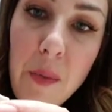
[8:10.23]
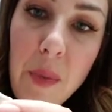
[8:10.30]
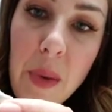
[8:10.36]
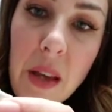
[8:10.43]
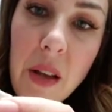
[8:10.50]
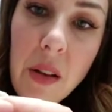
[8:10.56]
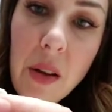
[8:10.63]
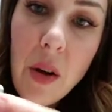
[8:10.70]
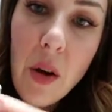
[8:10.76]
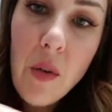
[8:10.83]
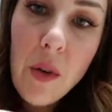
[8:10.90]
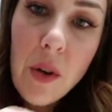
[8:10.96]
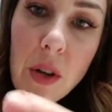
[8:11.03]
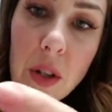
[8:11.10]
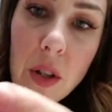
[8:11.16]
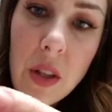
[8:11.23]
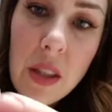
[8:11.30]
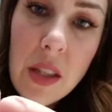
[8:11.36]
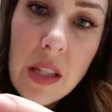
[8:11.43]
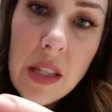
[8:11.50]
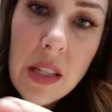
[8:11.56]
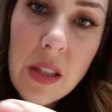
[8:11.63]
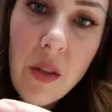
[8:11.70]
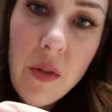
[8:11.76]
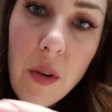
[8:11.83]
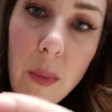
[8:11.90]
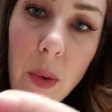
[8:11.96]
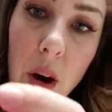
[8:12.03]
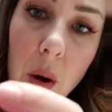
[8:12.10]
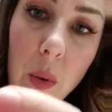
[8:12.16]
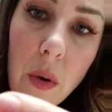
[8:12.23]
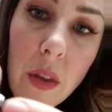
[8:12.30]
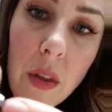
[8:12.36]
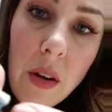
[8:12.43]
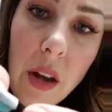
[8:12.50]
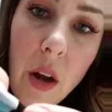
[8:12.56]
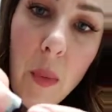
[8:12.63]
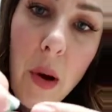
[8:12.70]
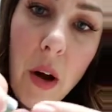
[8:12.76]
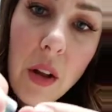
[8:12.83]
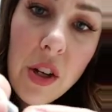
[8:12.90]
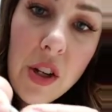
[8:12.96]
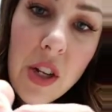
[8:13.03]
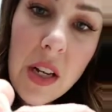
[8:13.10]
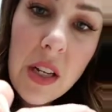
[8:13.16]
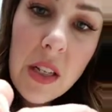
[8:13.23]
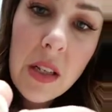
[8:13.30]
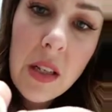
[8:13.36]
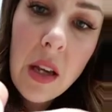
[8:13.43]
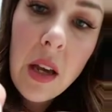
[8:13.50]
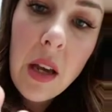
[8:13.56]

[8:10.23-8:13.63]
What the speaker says: peel it over so that this silver part where the nail polish is